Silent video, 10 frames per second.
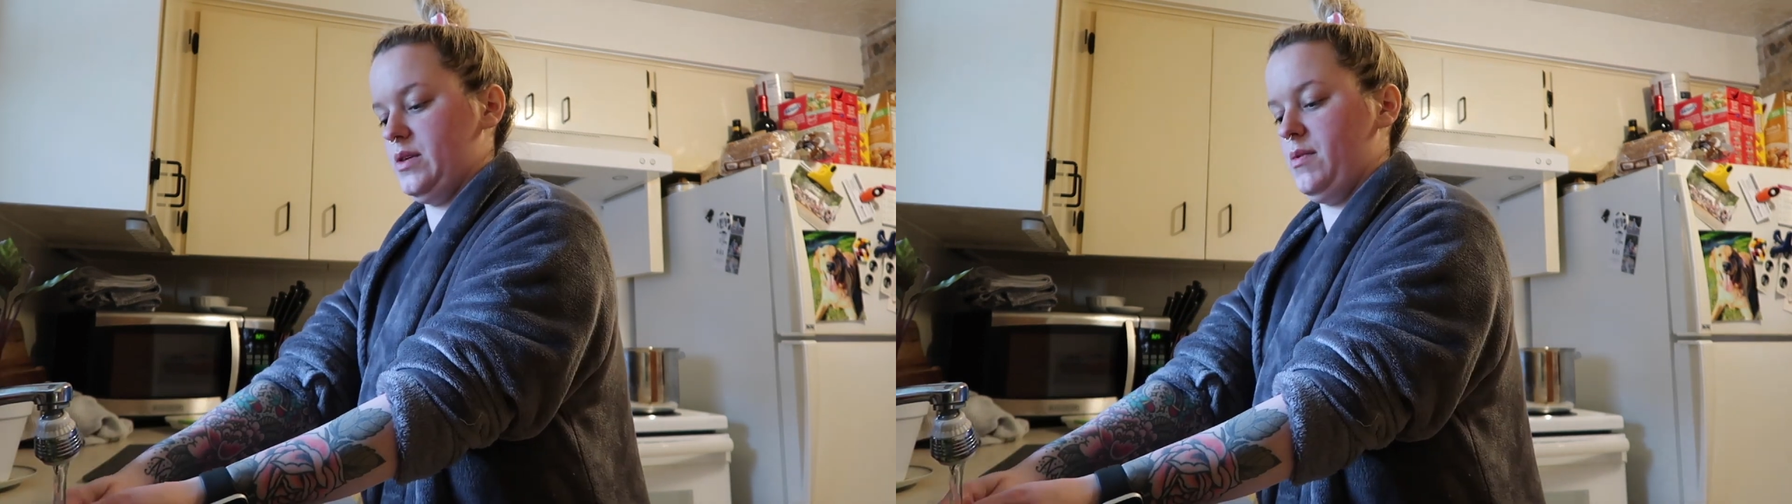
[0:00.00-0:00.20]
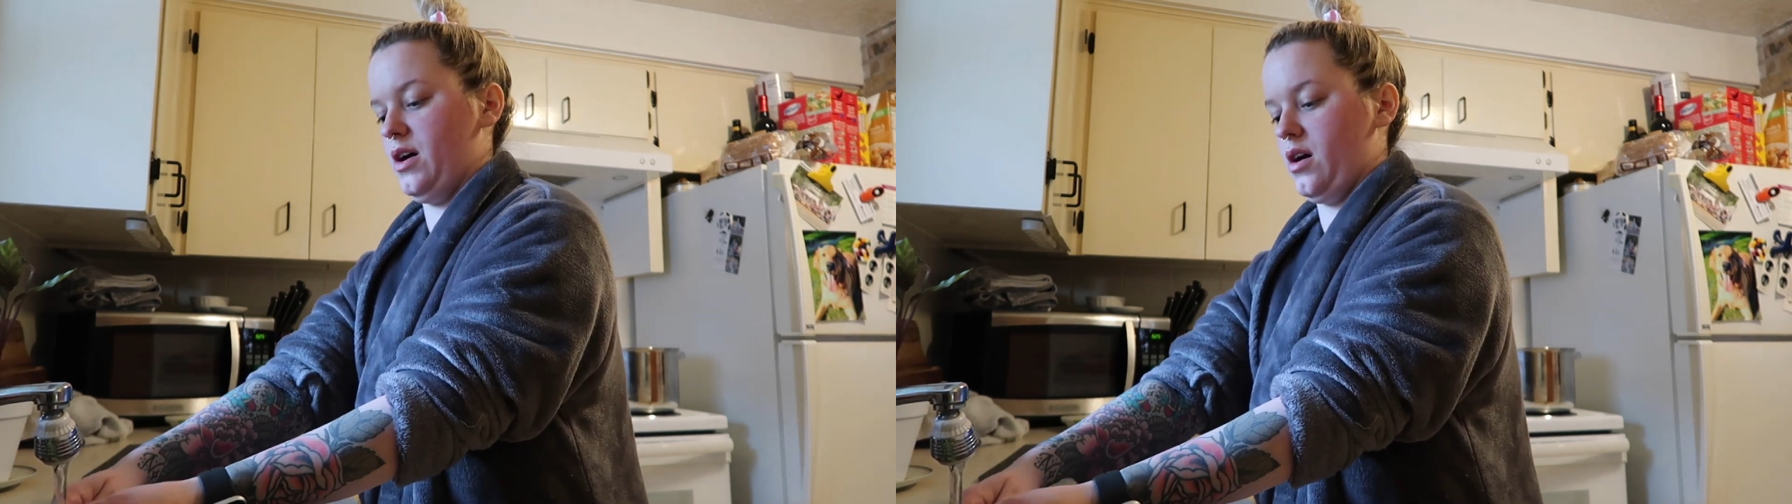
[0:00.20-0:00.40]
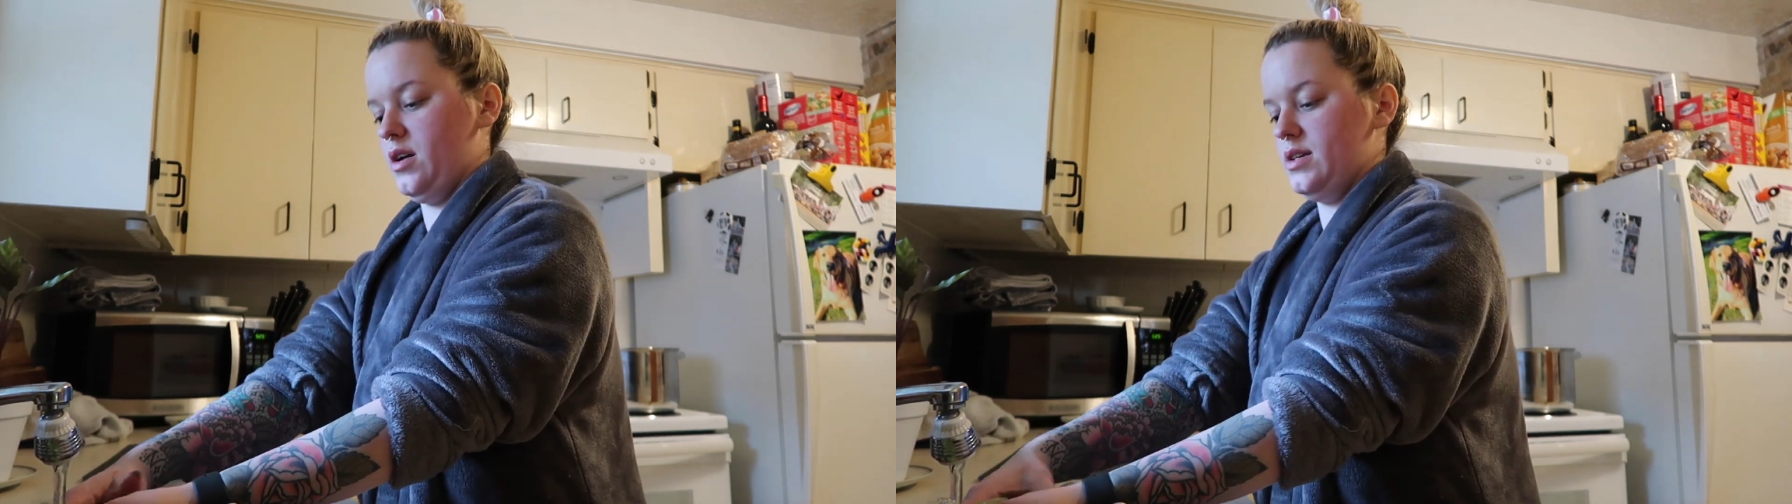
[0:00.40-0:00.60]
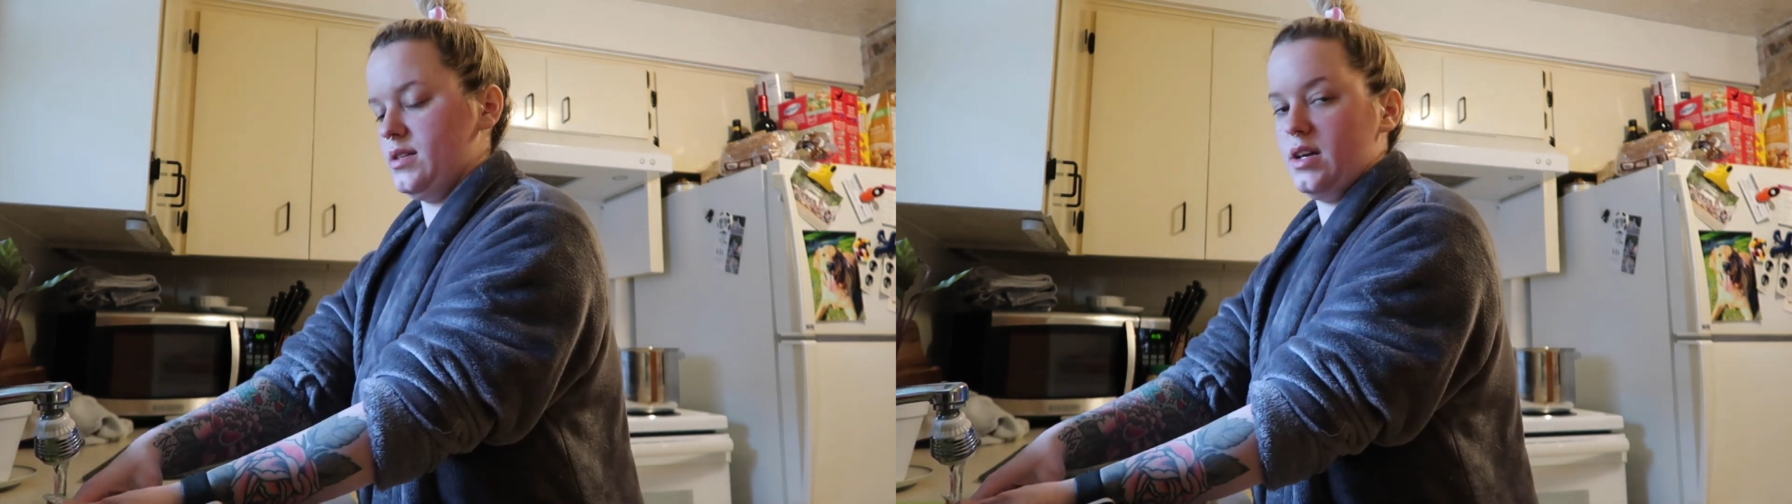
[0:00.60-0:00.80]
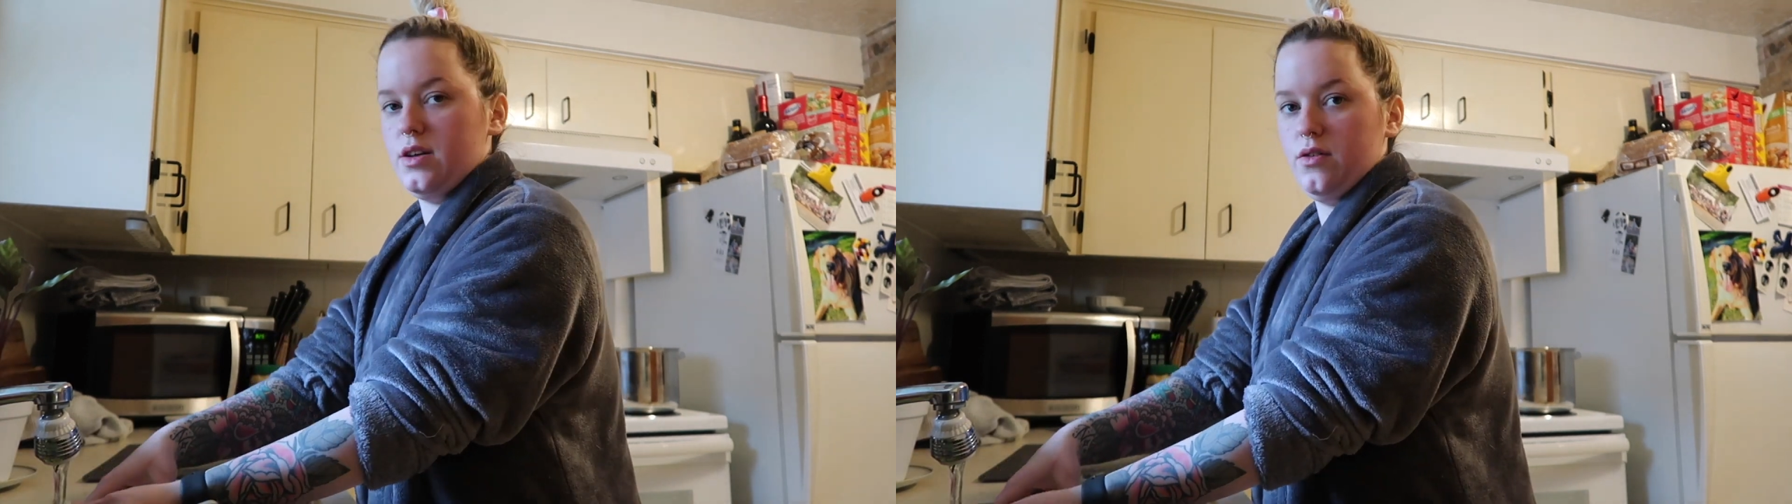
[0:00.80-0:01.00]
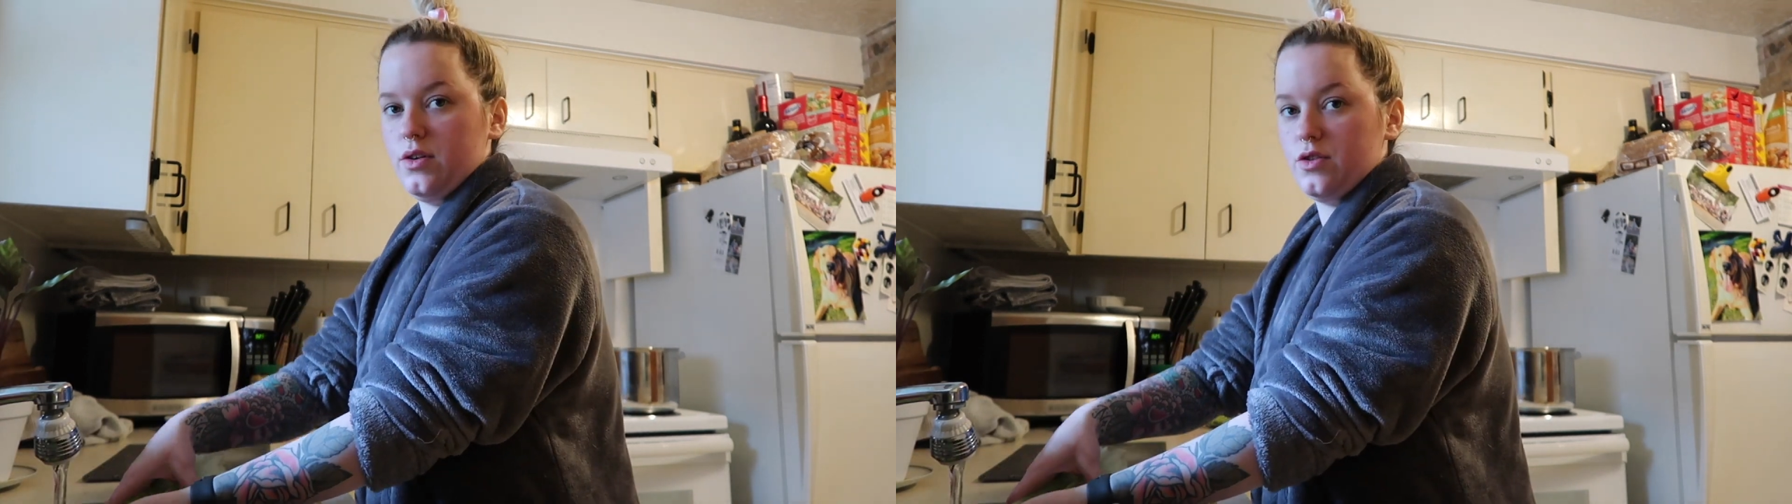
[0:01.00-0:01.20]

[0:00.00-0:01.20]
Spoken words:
To be honest, I don't